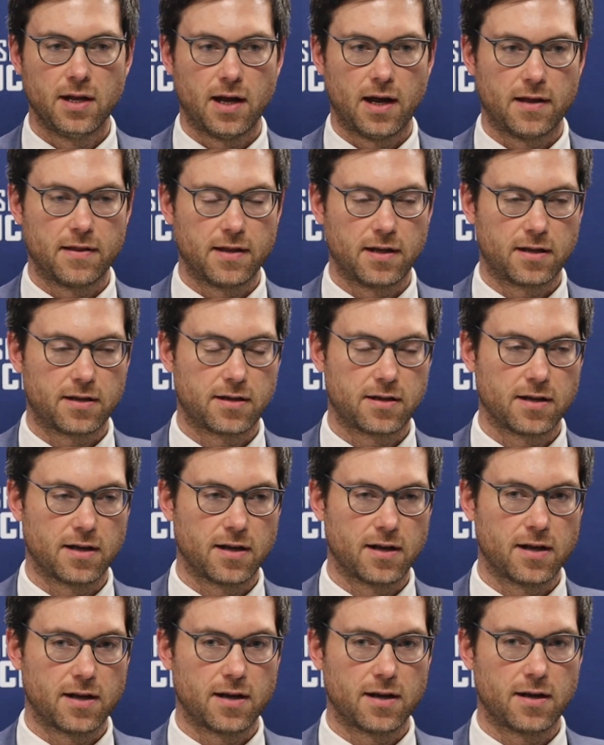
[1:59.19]
I think
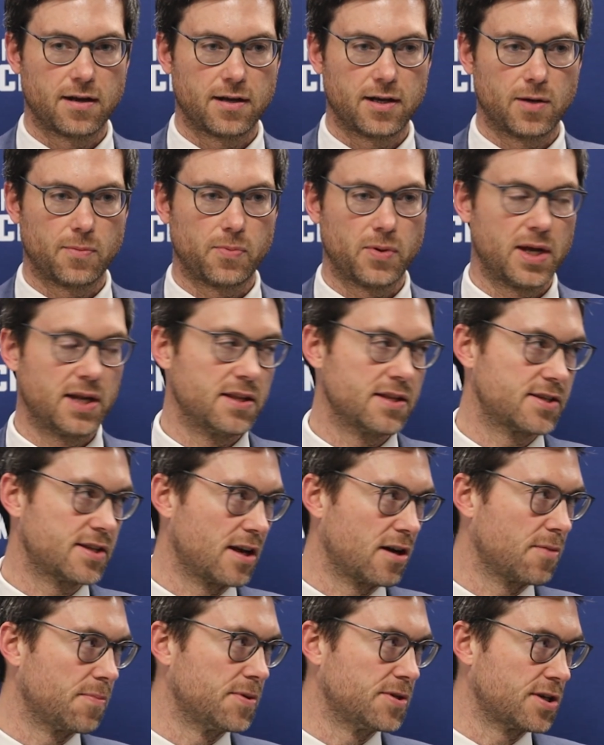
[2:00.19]
playing the
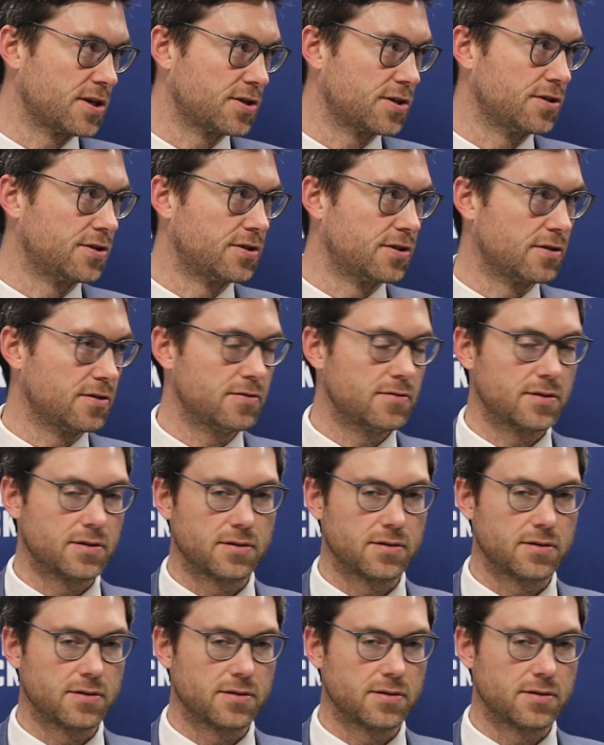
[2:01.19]
center position too,